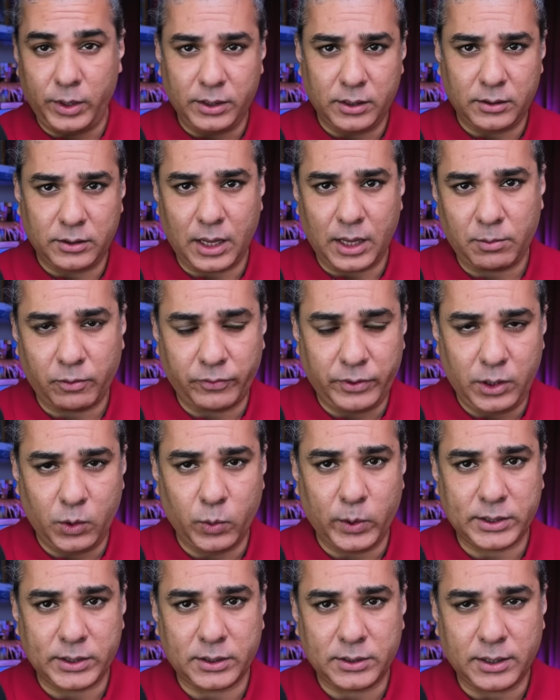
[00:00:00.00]
the time of the
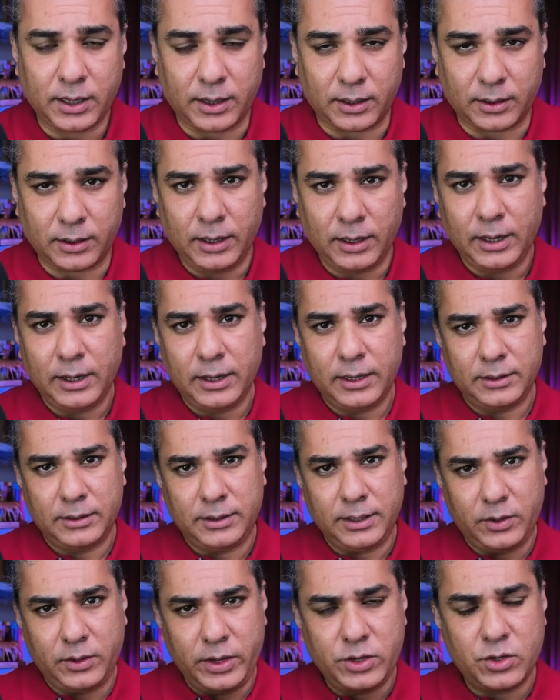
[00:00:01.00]
USSR,
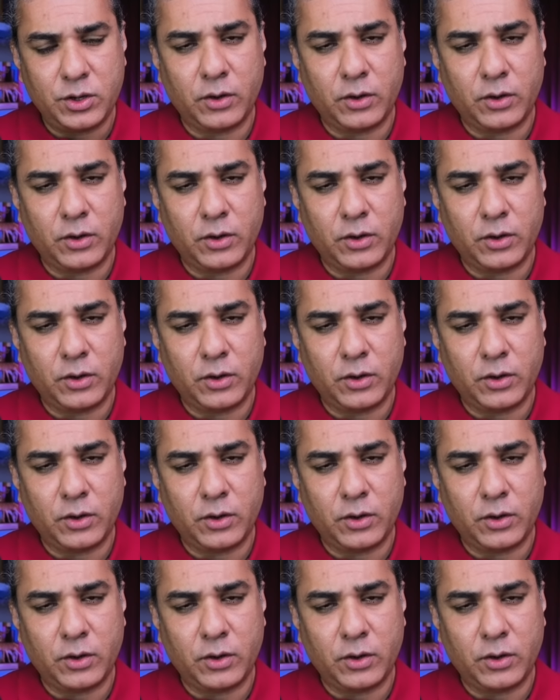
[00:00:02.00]
the region